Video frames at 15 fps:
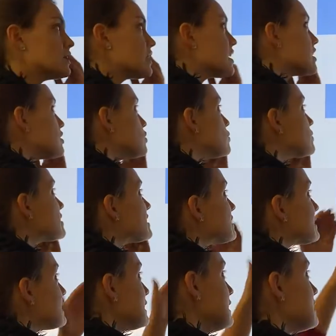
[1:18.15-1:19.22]
And you'll
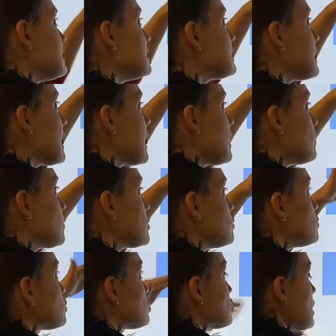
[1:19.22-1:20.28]
see that when
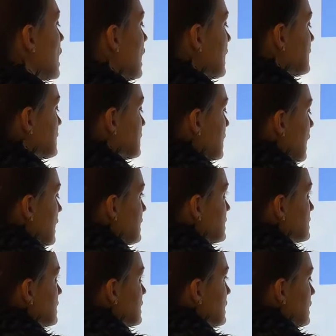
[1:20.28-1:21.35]
you shine
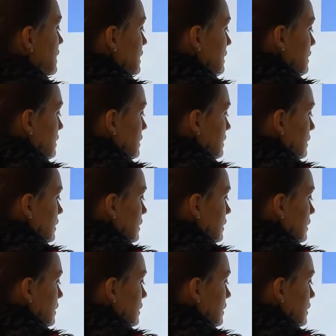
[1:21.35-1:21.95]
light in,